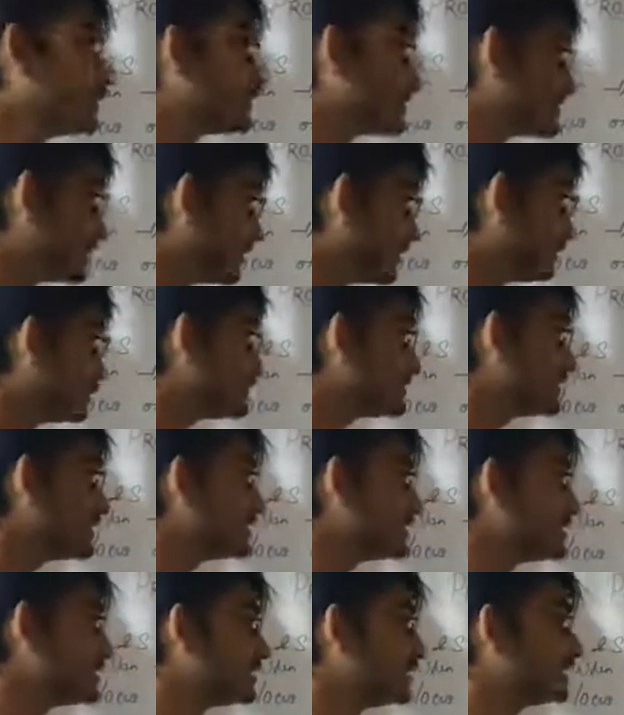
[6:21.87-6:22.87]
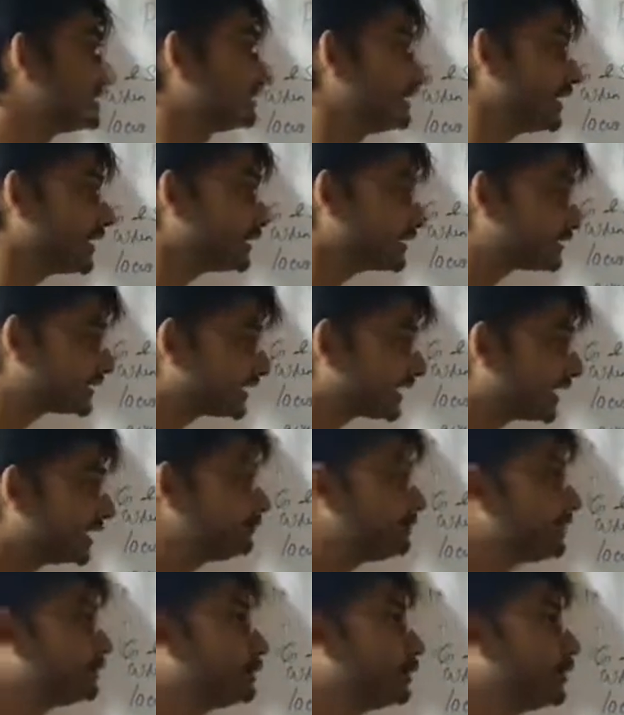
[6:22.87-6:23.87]
services that
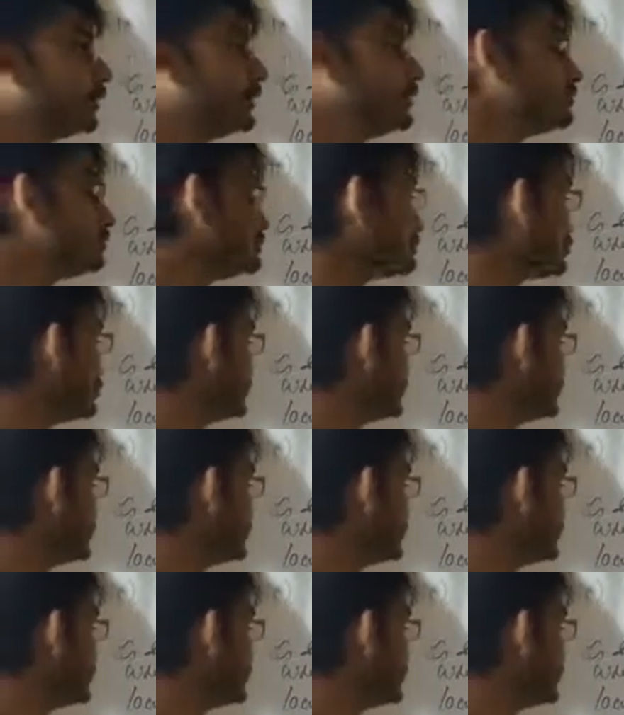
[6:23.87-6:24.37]
can be produced